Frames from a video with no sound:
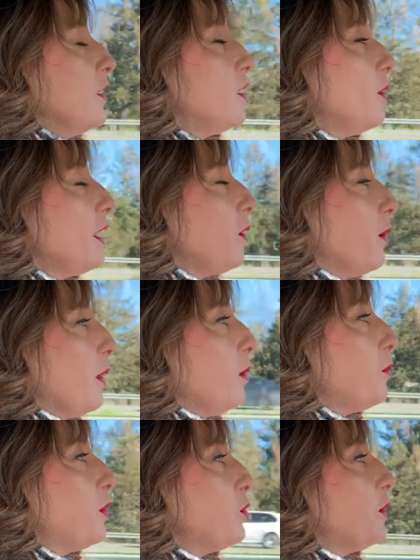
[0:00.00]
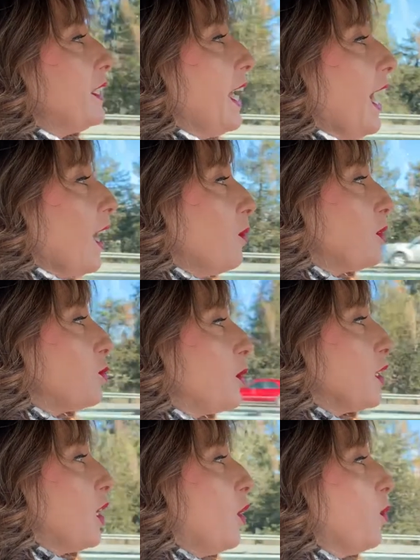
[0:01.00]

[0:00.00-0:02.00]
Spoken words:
So anyway, what we're doing now is we